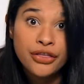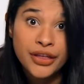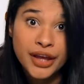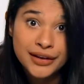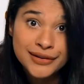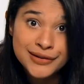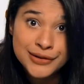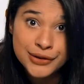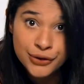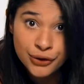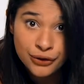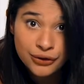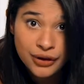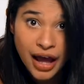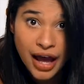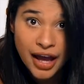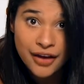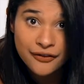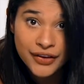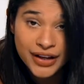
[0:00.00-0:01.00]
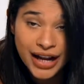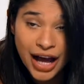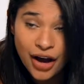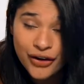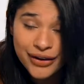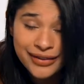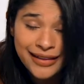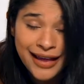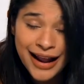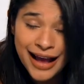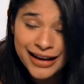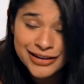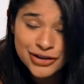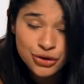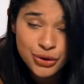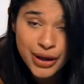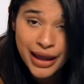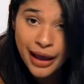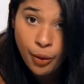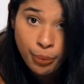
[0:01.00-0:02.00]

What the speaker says: things to your life, and how can that actually